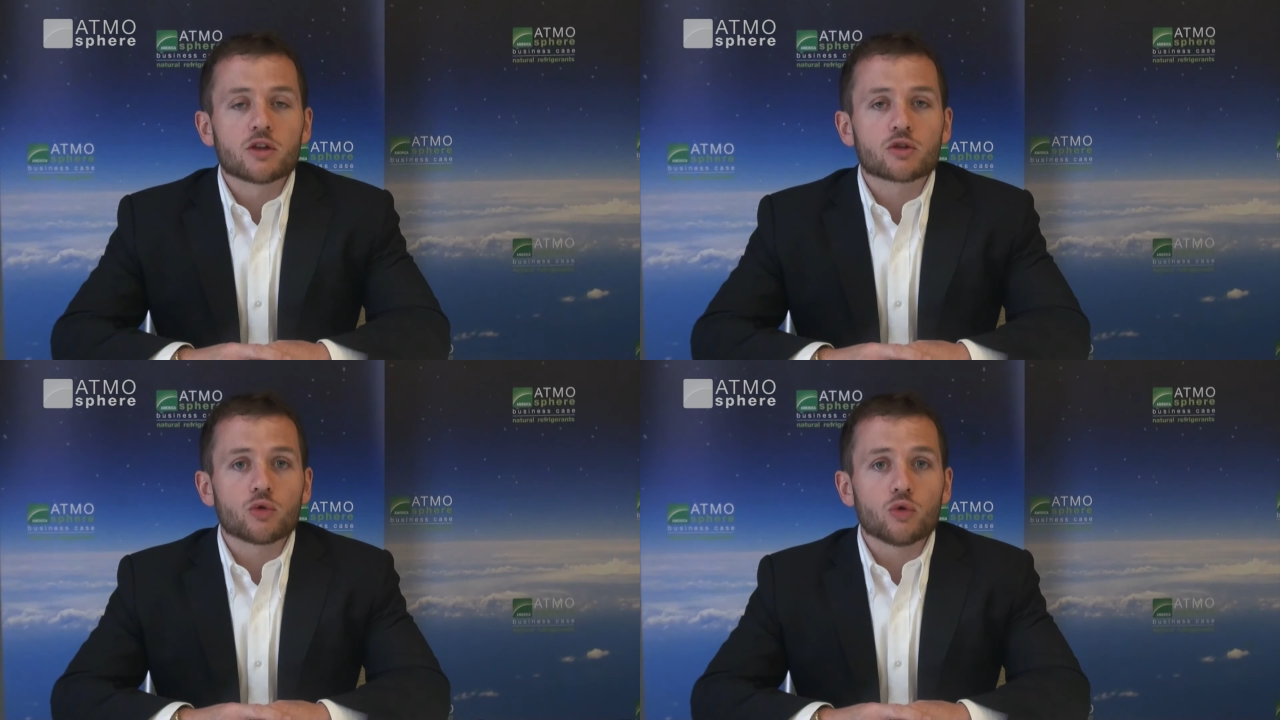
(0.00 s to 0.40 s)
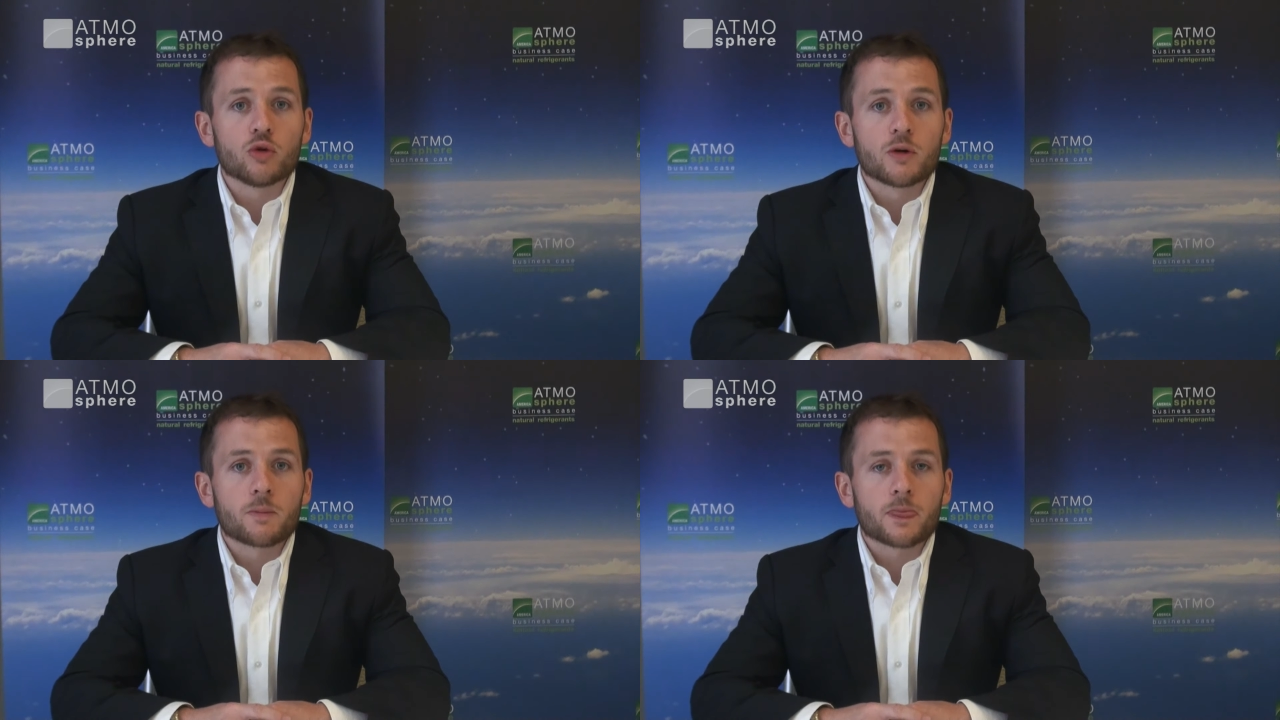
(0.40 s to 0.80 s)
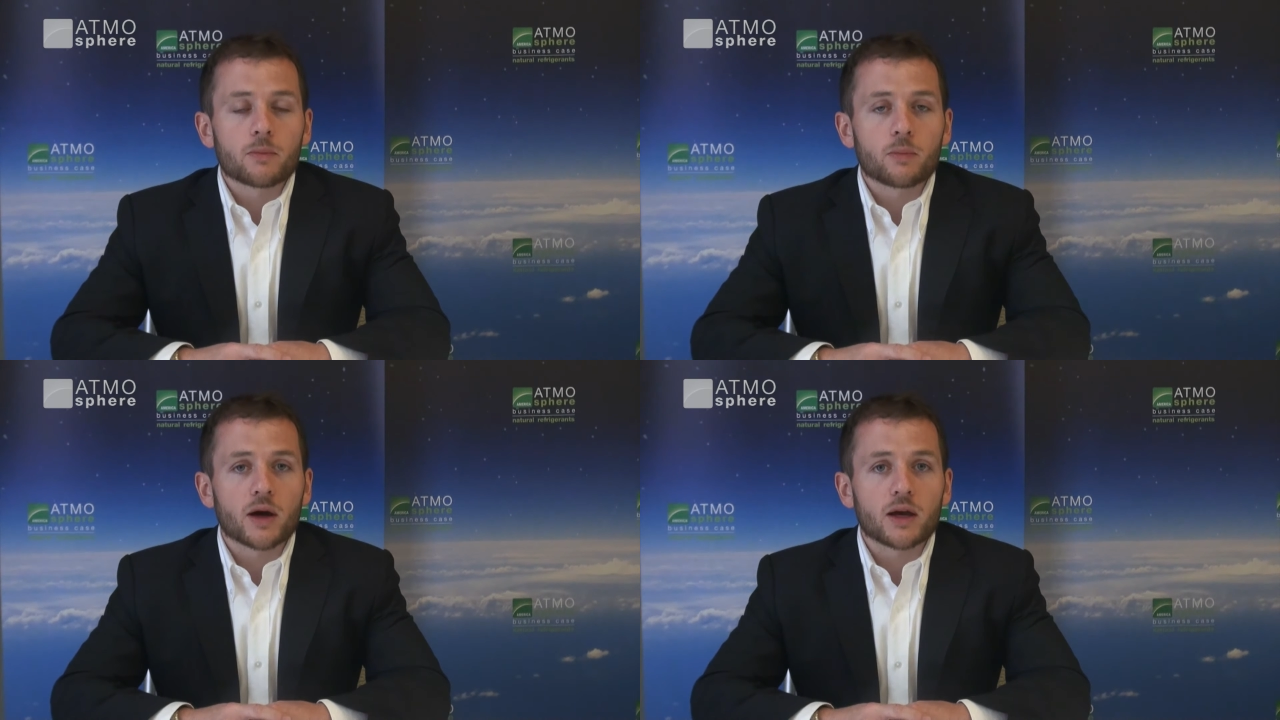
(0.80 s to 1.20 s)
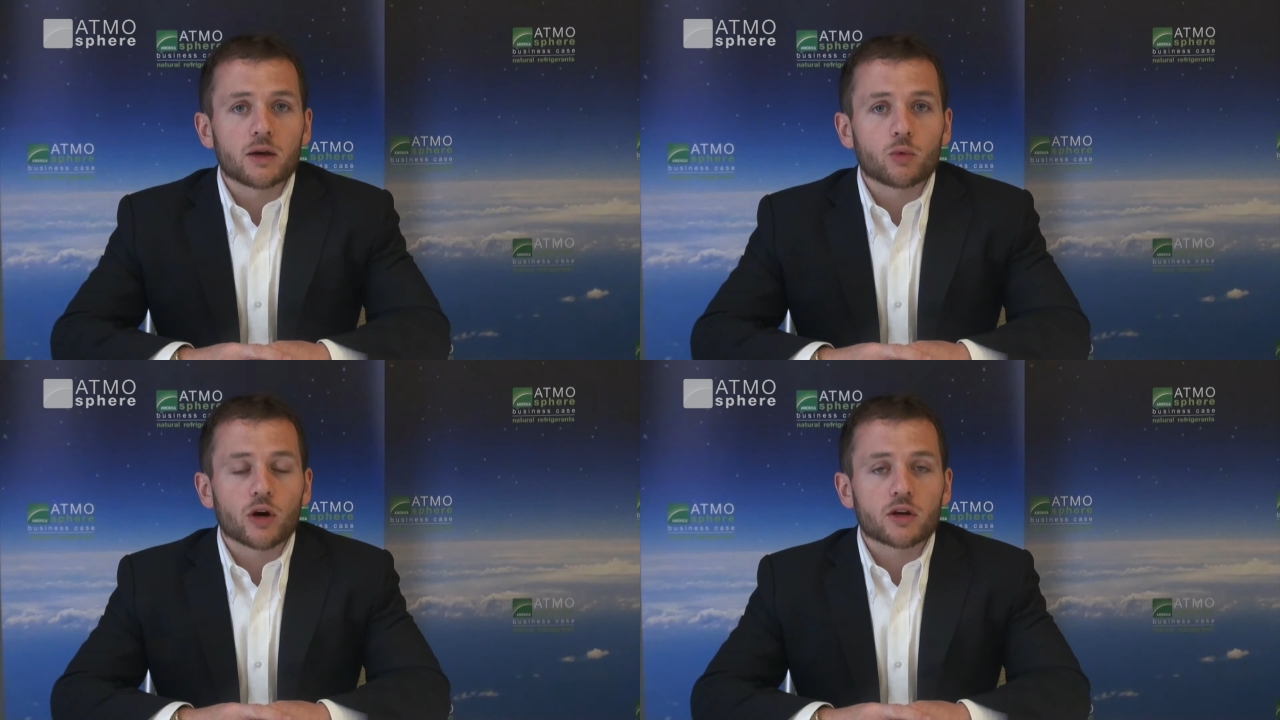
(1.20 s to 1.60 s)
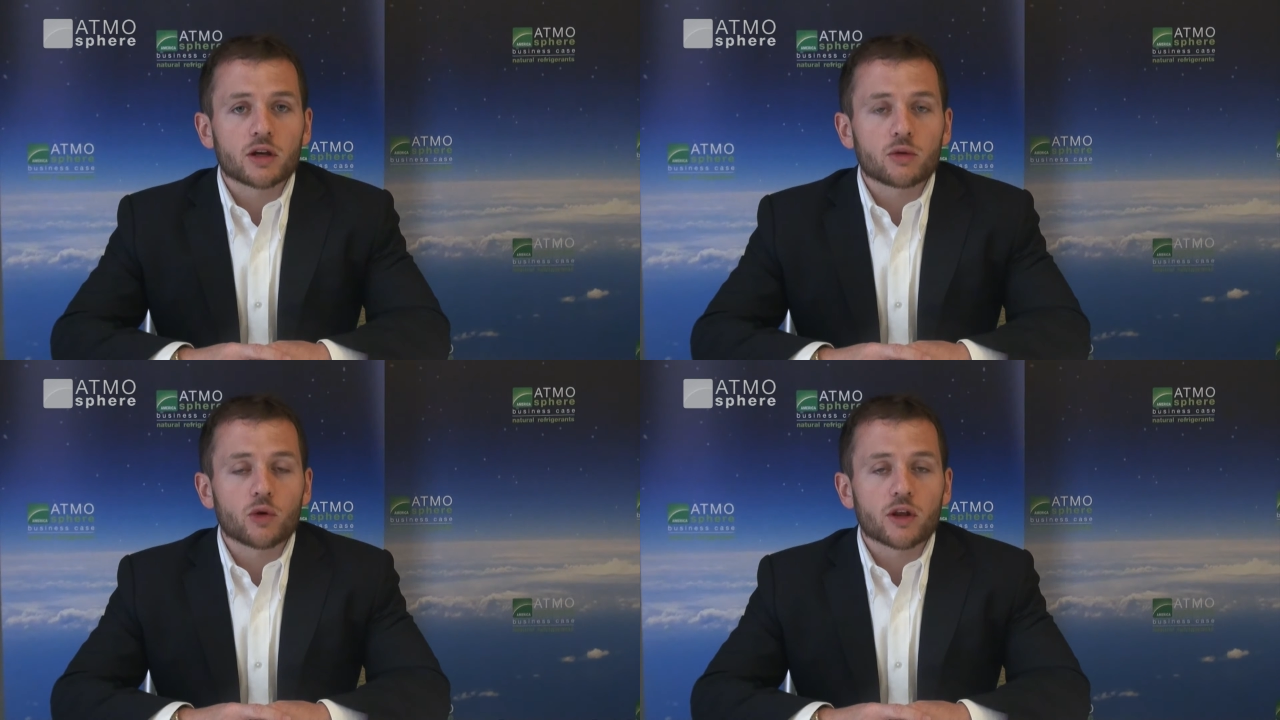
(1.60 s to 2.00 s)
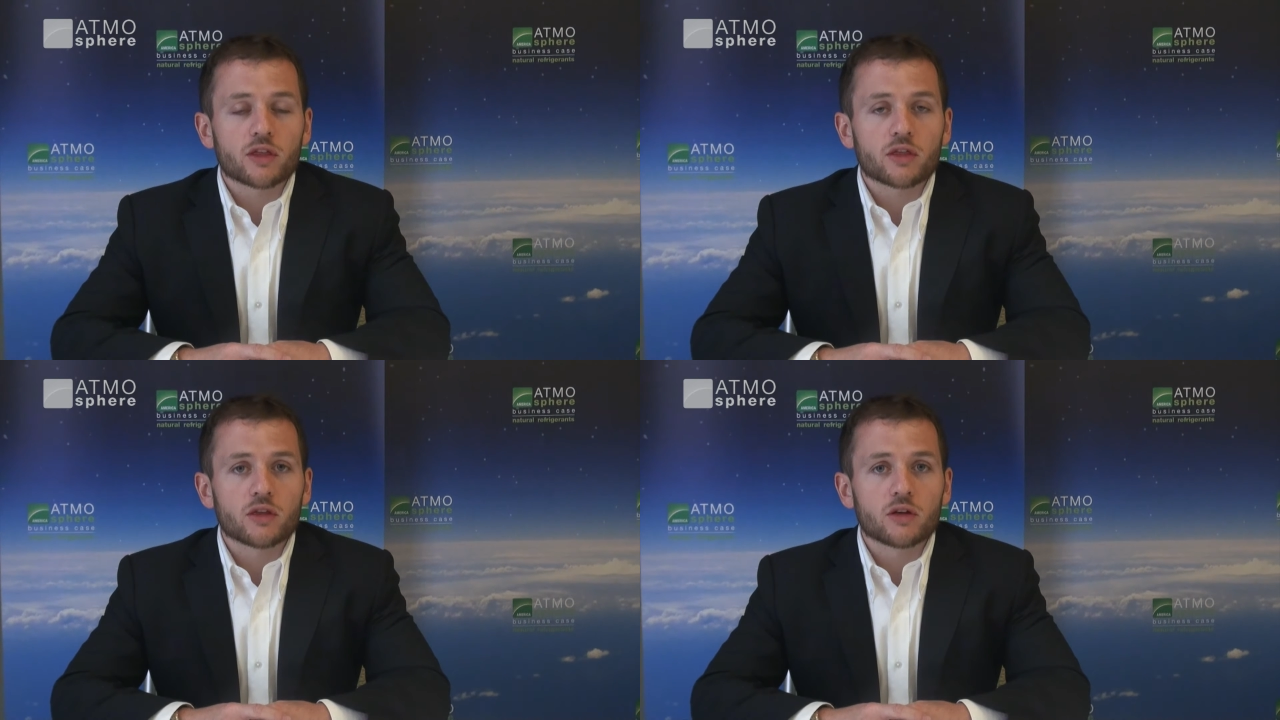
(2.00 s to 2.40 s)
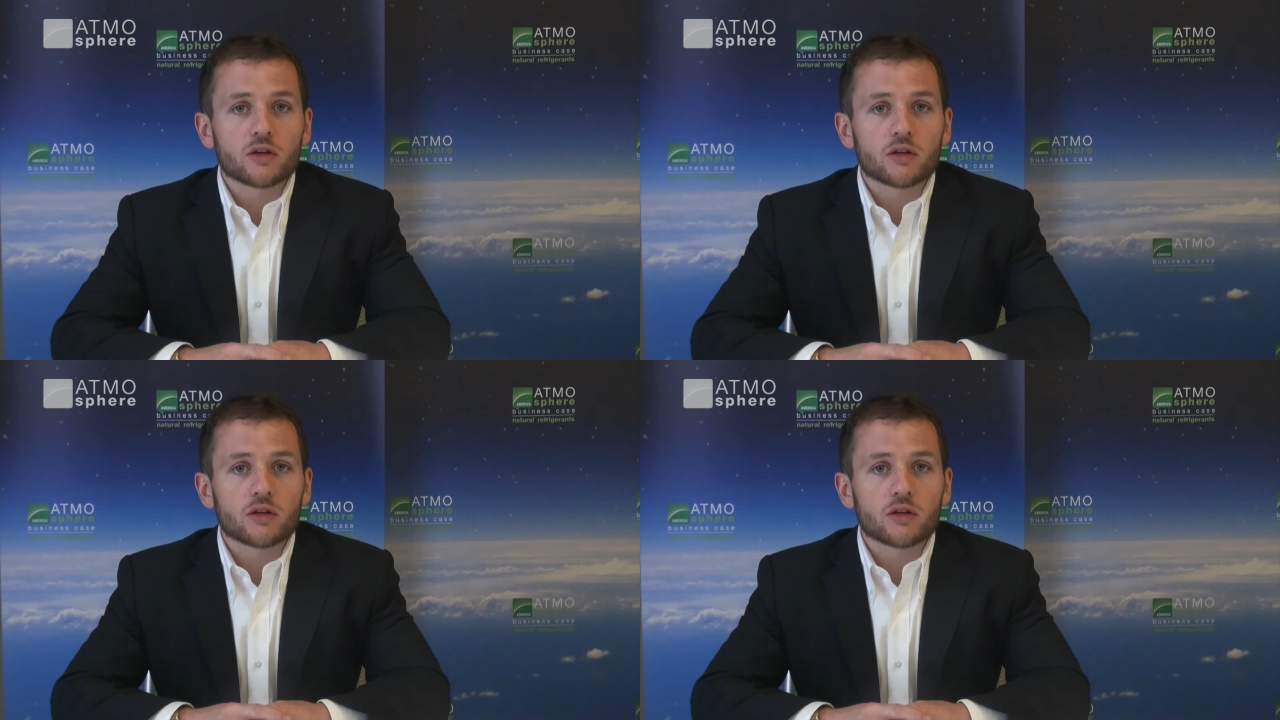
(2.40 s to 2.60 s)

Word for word: So by working with the,